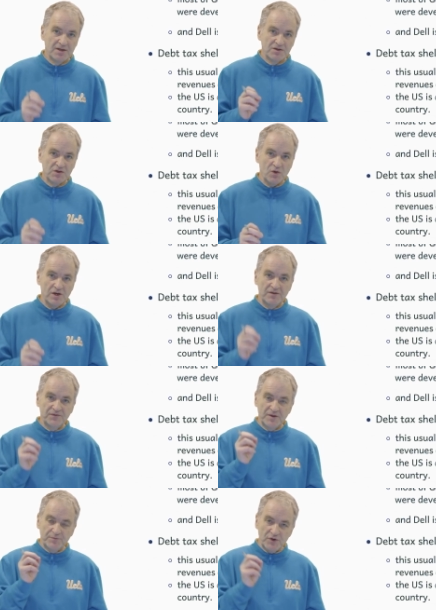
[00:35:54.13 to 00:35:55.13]
So
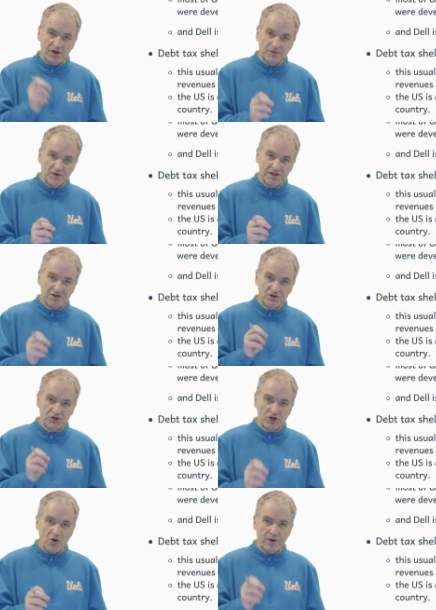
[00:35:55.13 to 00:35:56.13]
if the profits
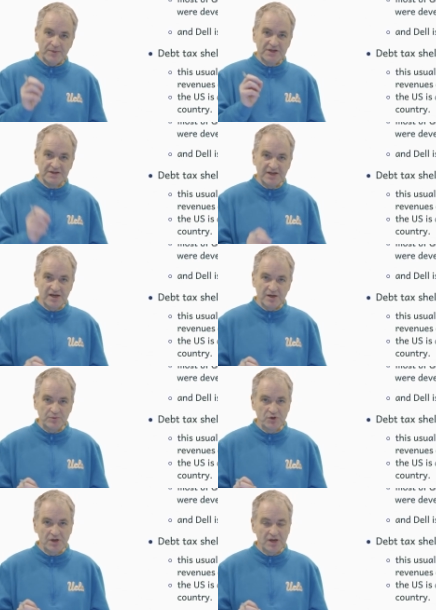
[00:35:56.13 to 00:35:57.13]
show up in
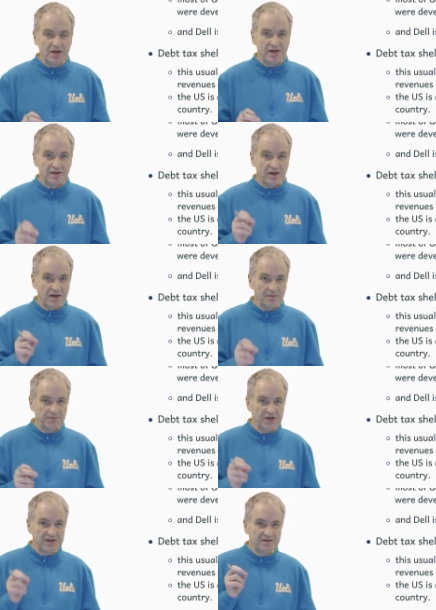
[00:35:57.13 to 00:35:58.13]
Singapore, the
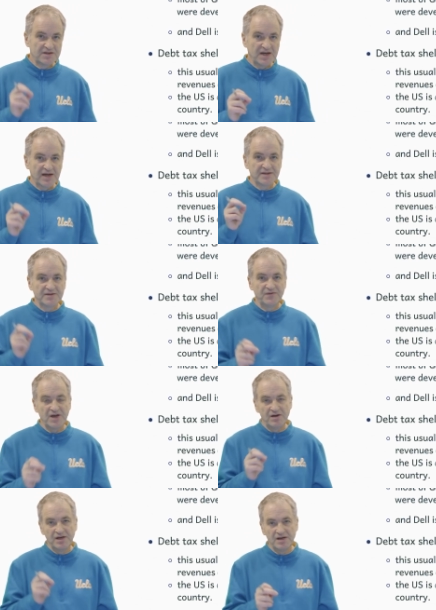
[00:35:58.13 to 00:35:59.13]
company is taxed
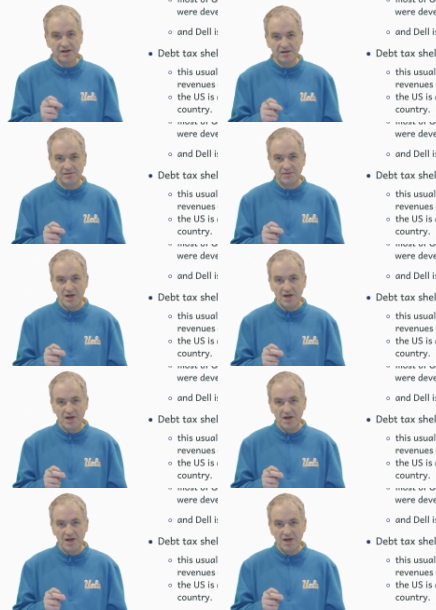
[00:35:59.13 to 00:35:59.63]
very little.